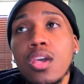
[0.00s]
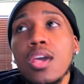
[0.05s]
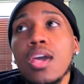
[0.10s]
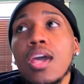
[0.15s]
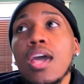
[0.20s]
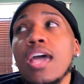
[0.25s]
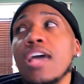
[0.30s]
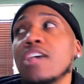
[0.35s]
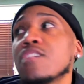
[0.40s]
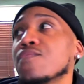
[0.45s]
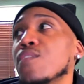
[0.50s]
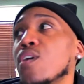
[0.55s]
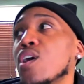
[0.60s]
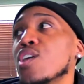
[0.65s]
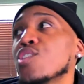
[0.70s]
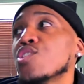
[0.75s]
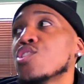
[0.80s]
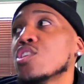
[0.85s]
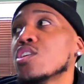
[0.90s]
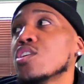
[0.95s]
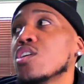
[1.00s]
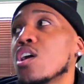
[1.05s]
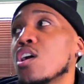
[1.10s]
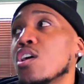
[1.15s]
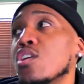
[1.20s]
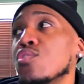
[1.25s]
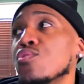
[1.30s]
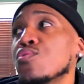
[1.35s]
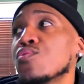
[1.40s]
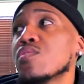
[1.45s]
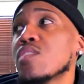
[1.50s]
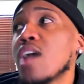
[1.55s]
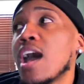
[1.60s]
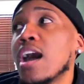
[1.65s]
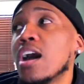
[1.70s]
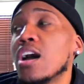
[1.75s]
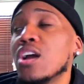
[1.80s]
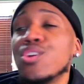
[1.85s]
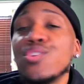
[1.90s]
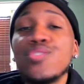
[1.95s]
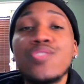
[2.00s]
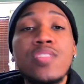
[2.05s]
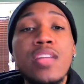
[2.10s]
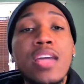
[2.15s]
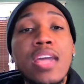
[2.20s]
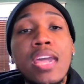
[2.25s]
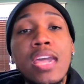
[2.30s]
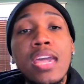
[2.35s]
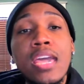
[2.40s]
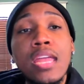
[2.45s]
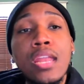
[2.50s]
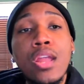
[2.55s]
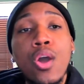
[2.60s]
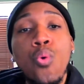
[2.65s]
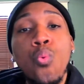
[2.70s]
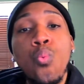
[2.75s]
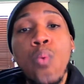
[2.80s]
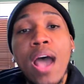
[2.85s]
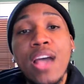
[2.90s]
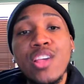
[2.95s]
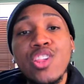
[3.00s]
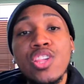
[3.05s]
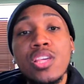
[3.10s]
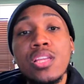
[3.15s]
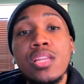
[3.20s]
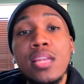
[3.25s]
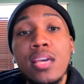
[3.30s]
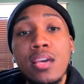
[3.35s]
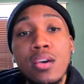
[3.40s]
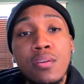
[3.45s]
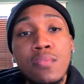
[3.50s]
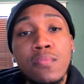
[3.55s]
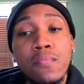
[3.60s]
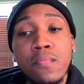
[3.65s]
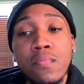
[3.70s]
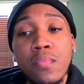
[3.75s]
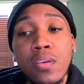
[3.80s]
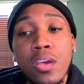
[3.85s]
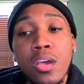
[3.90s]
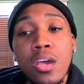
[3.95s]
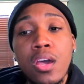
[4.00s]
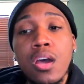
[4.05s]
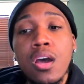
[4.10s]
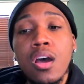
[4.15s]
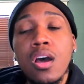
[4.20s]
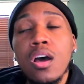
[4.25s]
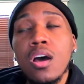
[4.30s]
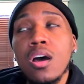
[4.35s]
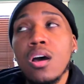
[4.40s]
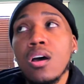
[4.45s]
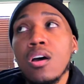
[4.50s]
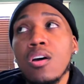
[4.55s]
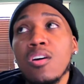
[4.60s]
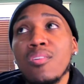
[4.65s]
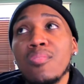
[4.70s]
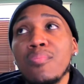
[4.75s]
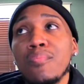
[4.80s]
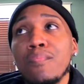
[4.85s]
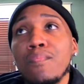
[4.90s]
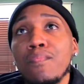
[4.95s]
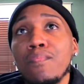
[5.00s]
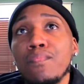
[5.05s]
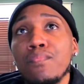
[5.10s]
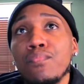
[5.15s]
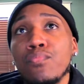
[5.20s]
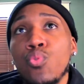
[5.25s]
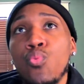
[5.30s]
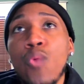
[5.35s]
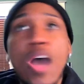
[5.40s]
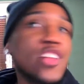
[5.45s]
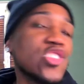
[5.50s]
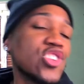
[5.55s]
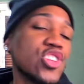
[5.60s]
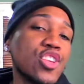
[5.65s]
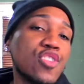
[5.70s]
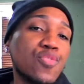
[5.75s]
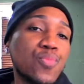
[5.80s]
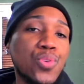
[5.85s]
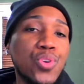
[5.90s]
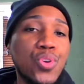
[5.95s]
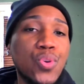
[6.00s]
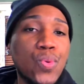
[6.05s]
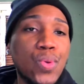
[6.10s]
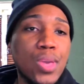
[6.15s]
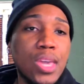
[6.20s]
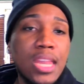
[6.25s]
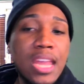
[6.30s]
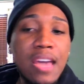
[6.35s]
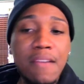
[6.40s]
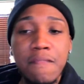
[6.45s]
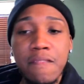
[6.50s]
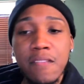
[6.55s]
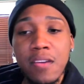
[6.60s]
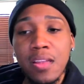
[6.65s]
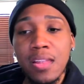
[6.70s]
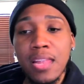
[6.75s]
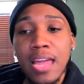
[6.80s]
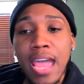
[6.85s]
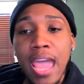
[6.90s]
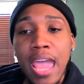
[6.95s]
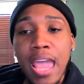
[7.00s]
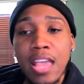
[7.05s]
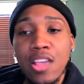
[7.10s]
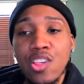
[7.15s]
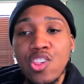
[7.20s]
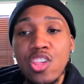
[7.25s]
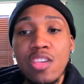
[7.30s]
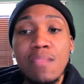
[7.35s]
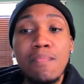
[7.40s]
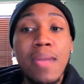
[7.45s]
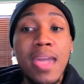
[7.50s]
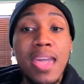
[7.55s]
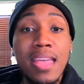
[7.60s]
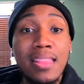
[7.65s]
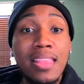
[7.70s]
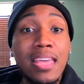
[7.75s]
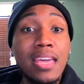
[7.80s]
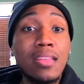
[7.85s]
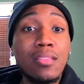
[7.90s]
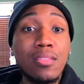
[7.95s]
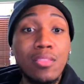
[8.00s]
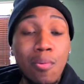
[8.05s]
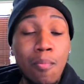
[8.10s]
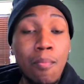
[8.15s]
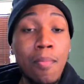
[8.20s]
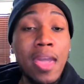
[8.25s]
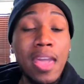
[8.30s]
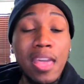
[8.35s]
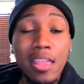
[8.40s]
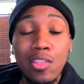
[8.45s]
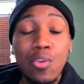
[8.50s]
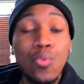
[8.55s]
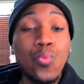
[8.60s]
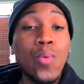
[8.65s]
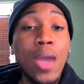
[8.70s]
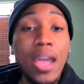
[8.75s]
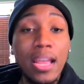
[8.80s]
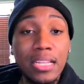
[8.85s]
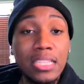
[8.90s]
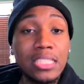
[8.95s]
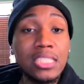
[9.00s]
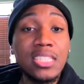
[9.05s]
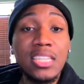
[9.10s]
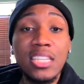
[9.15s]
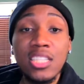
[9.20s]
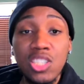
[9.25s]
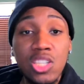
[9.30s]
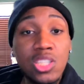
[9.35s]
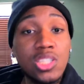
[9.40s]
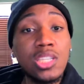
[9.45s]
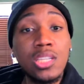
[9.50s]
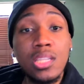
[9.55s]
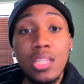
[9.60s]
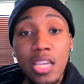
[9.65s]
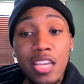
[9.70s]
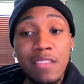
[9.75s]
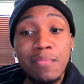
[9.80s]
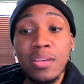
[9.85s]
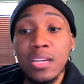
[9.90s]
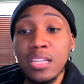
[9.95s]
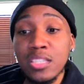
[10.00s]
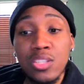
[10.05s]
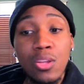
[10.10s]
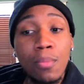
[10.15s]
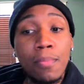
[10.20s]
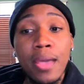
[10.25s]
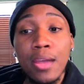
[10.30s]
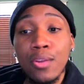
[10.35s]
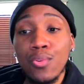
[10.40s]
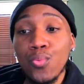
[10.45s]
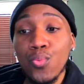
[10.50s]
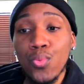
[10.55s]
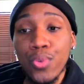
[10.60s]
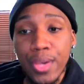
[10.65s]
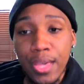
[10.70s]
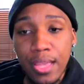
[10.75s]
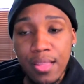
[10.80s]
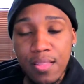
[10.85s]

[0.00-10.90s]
as far as she goes, I understand why she left. Um, watching this reunion, I feel like she made that the made the right decision to leave because no matter what,